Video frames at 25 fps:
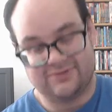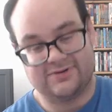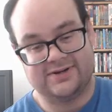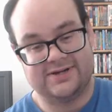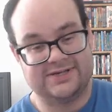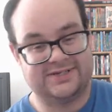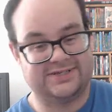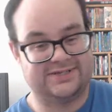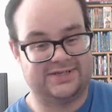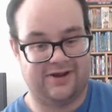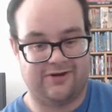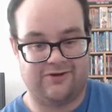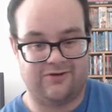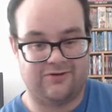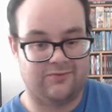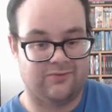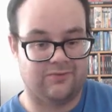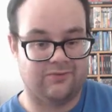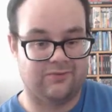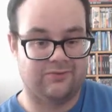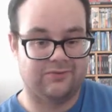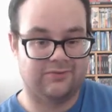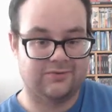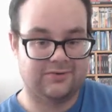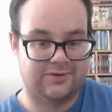sorry, he's
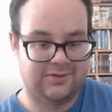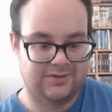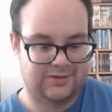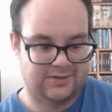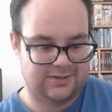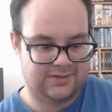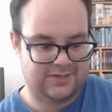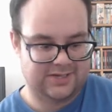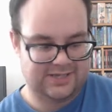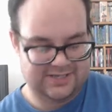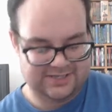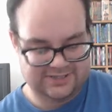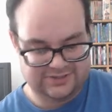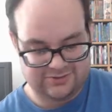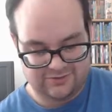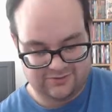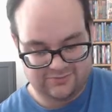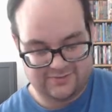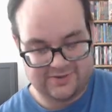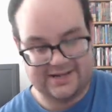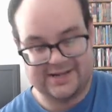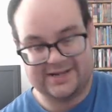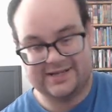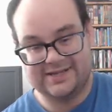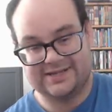terrible. As
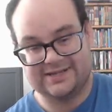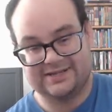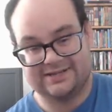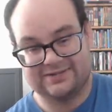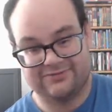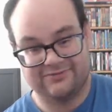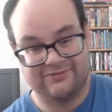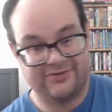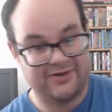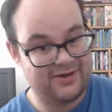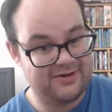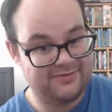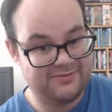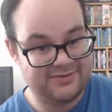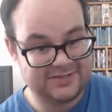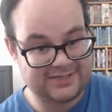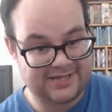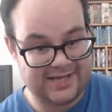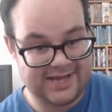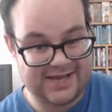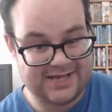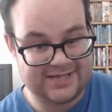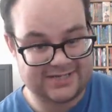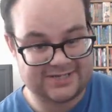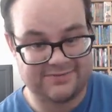Darkman, he is very
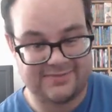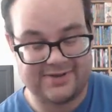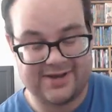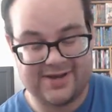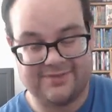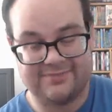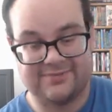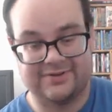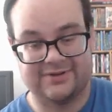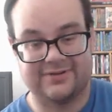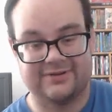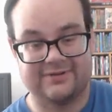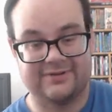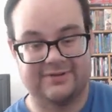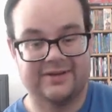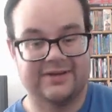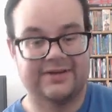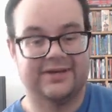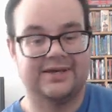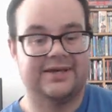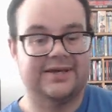miscast in my opinion.